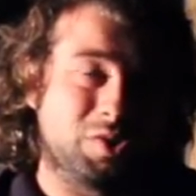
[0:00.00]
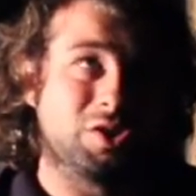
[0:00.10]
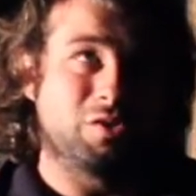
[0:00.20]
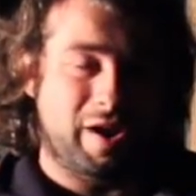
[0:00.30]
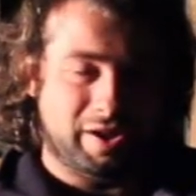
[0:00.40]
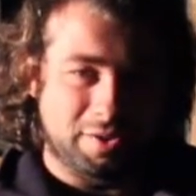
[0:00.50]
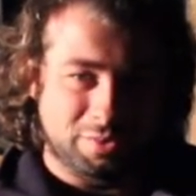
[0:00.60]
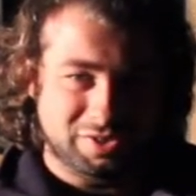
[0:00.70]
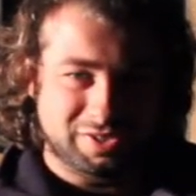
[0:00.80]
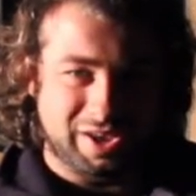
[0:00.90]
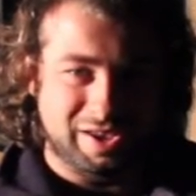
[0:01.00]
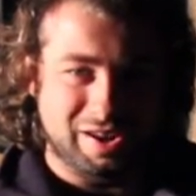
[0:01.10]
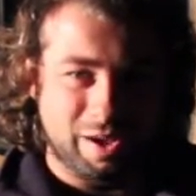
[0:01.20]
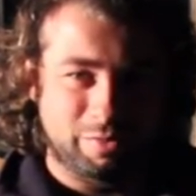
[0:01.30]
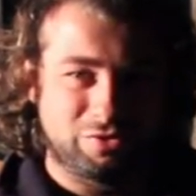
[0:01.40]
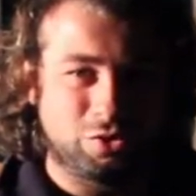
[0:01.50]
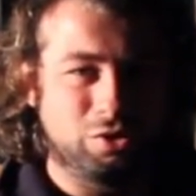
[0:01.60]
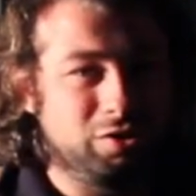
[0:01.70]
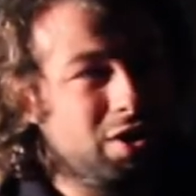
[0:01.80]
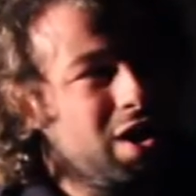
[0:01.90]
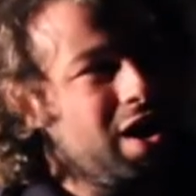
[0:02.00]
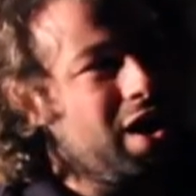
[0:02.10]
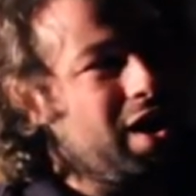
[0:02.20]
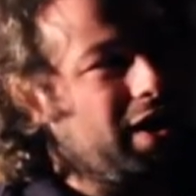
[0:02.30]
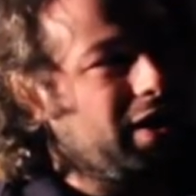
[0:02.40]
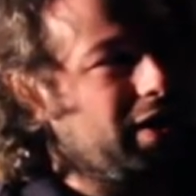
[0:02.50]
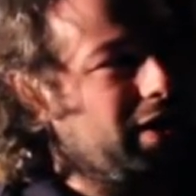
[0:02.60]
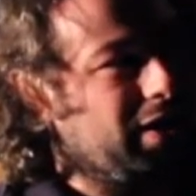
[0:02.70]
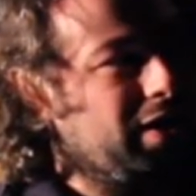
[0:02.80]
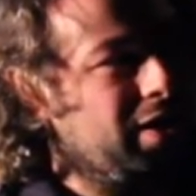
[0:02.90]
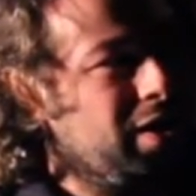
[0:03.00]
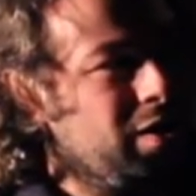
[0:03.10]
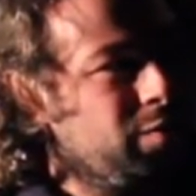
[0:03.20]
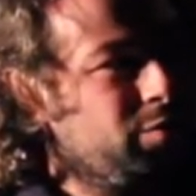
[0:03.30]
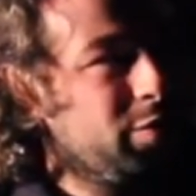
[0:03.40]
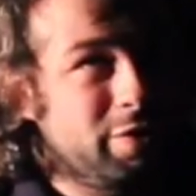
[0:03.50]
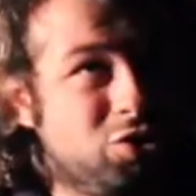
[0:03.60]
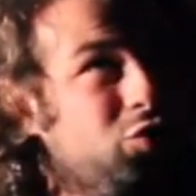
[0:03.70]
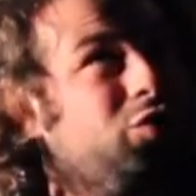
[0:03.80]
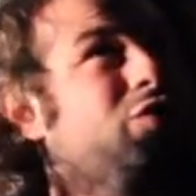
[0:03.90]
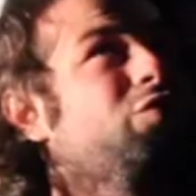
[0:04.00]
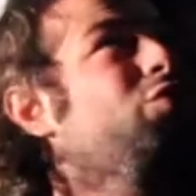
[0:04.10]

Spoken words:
The racking was taken out before. Pretty much all of the